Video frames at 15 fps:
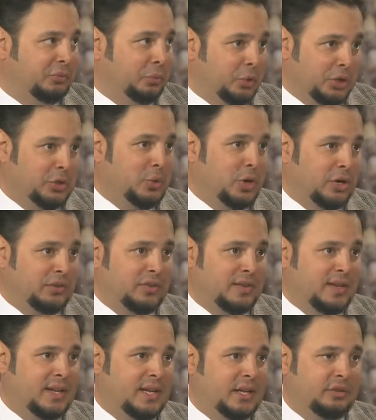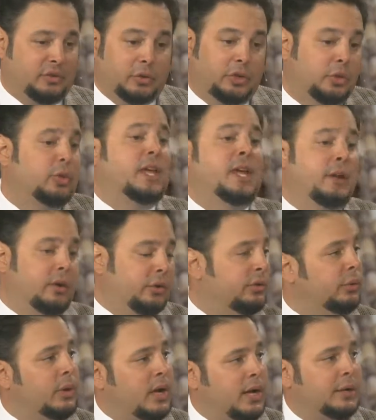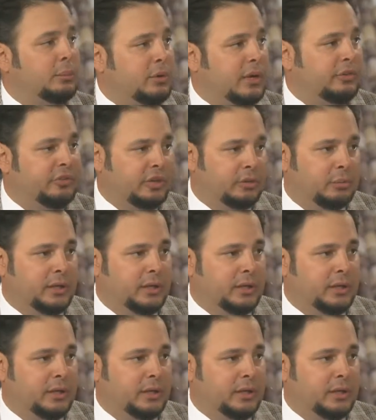where you are today, so that you can go do a HANA project.